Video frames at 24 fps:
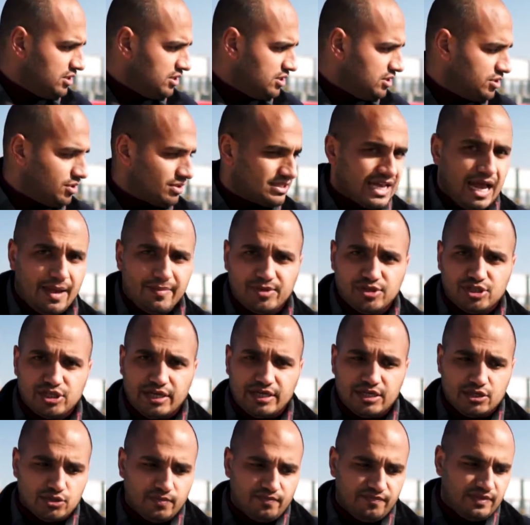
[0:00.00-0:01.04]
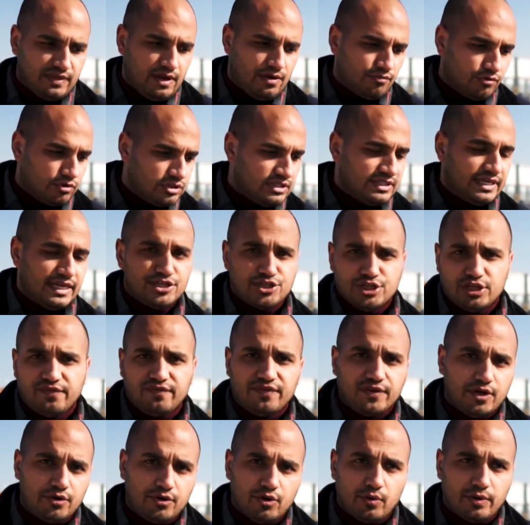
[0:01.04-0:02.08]
So a timing chain is something that runs the engine if
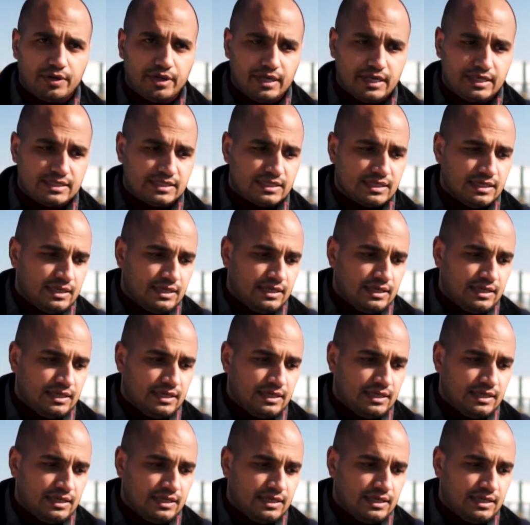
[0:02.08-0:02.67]
you don't know what it is.